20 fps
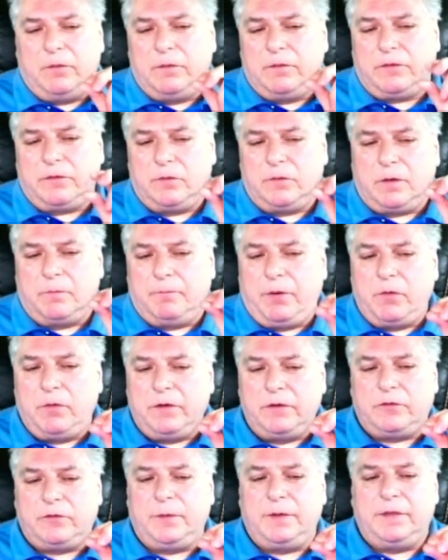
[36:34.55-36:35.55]
So
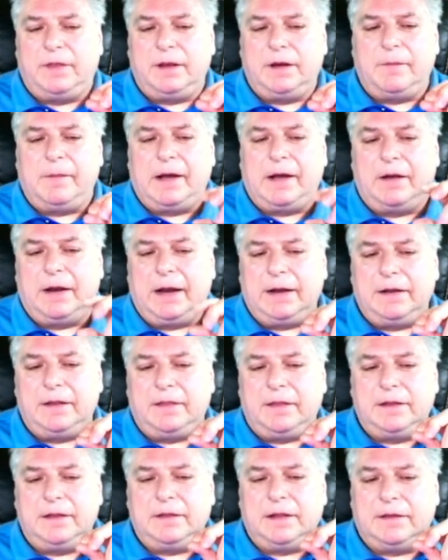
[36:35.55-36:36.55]
components, we think about
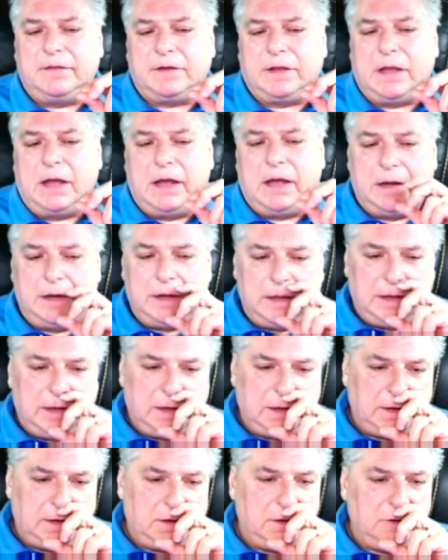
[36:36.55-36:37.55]
anything that's got a
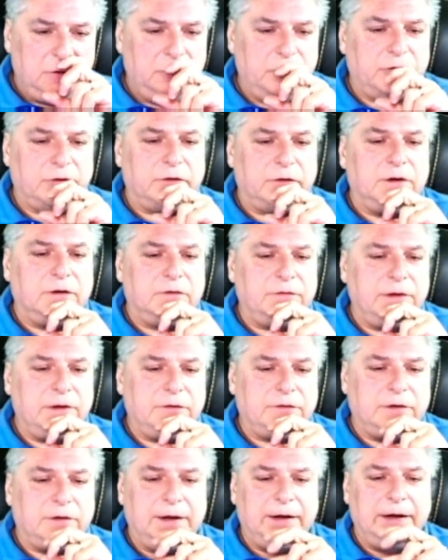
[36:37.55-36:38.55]
user
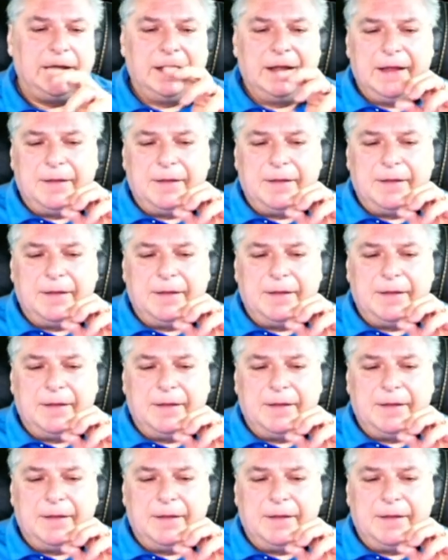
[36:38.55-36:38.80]
interface, right?